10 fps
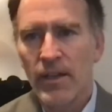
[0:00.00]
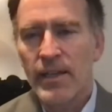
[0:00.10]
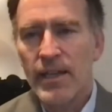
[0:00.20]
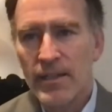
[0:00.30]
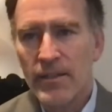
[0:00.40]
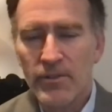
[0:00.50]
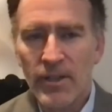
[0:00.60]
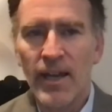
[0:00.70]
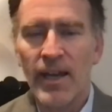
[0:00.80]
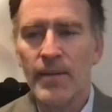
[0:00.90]
in his
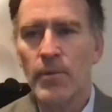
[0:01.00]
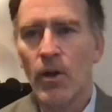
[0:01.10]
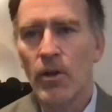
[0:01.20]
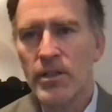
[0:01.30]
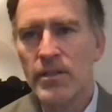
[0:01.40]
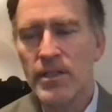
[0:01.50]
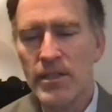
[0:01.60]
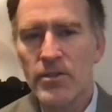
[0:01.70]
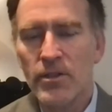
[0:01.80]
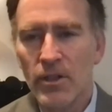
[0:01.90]
time, all you
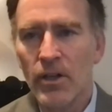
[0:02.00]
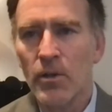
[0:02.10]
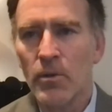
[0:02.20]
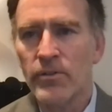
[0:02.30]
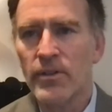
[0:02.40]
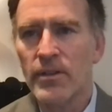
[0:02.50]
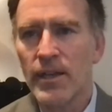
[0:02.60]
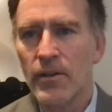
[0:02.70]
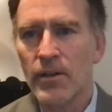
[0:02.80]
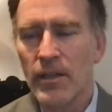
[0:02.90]
need to know is that
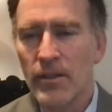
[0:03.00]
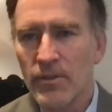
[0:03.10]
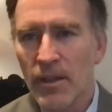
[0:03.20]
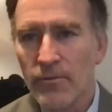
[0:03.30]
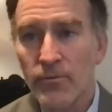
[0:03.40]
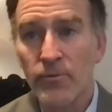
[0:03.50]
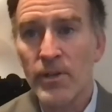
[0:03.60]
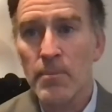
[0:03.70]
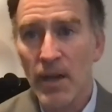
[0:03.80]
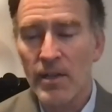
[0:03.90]
there is a
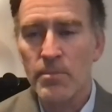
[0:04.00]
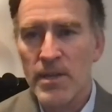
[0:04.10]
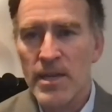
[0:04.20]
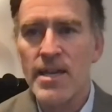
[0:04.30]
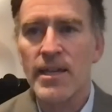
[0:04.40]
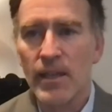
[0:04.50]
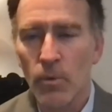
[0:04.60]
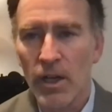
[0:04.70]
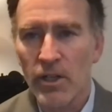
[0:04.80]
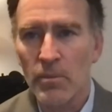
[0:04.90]
Fremont Peak in
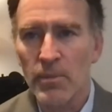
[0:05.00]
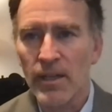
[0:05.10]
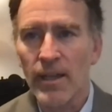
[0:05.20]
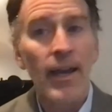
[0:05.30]
Wyoming